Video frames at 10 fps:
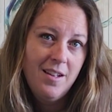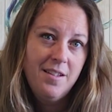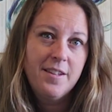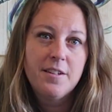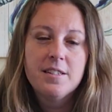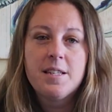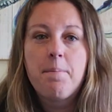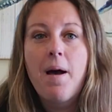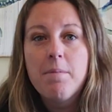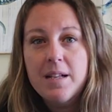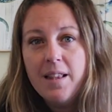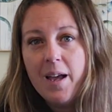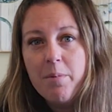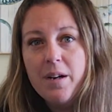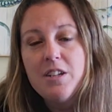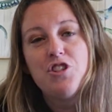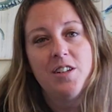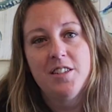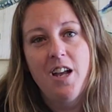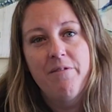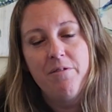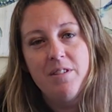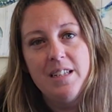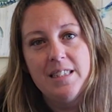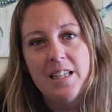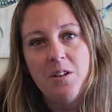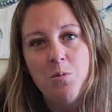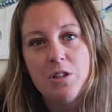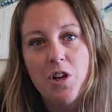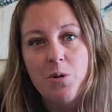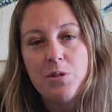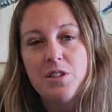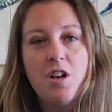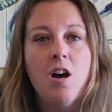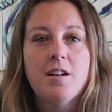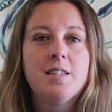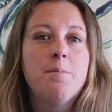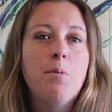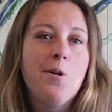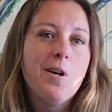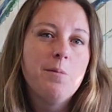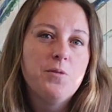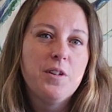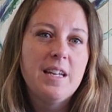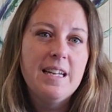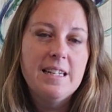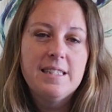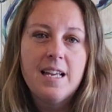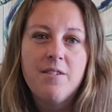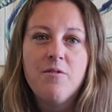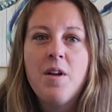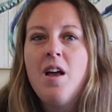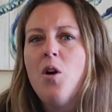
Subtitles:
There is a public library just off of Gleason, which hosts talks and programs for kids, and